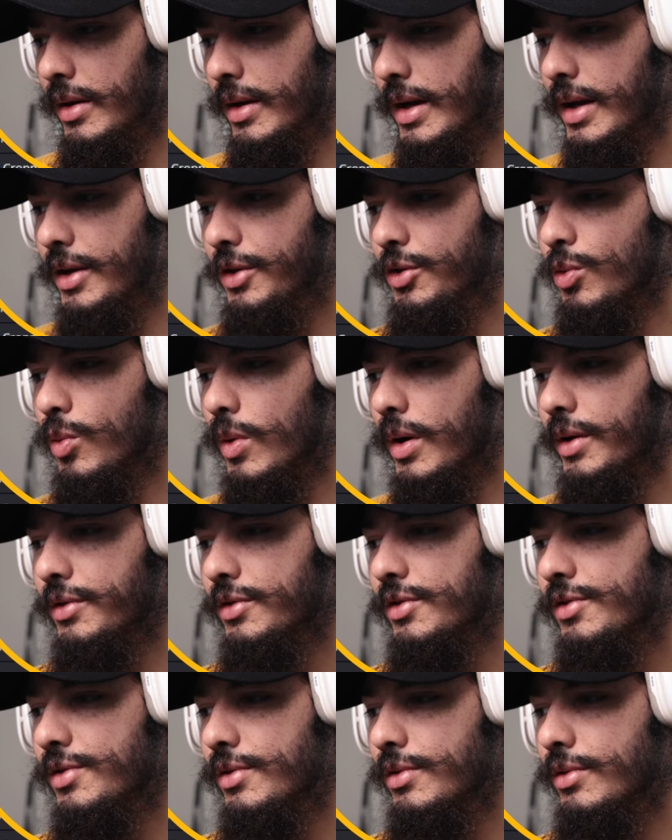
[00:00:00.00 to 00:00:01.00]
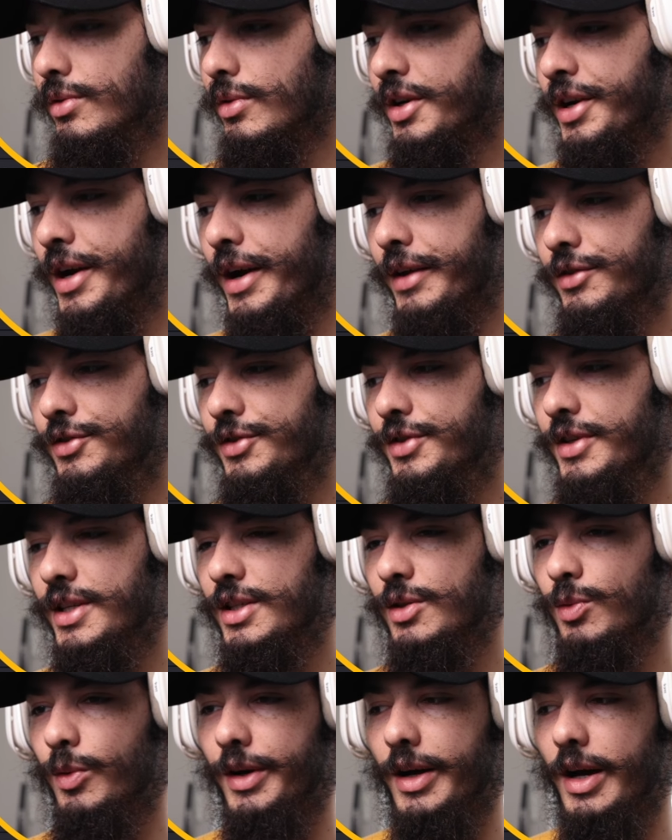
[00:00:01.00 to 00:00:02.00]
and you want to cut
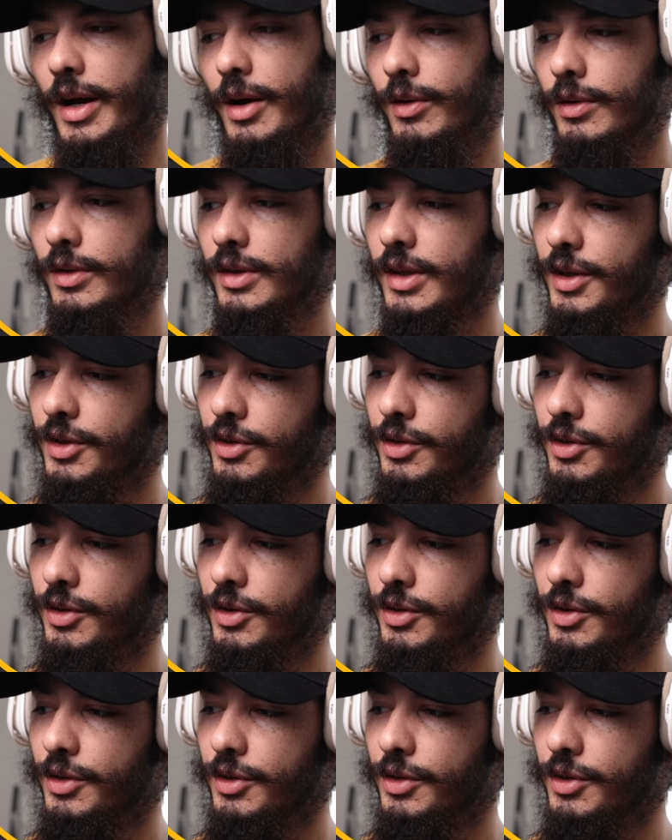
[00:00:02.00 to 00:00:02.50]
this one out,